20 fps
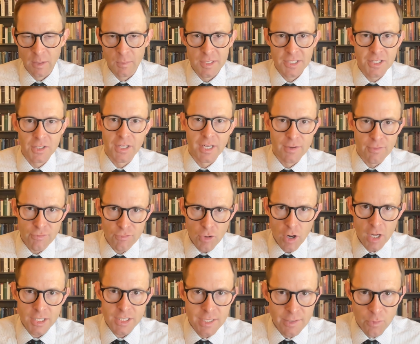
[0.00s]
we still get a
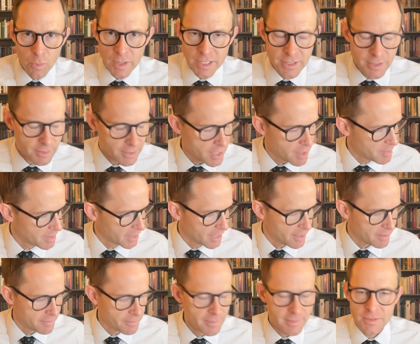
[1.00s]
frost of winter coming in.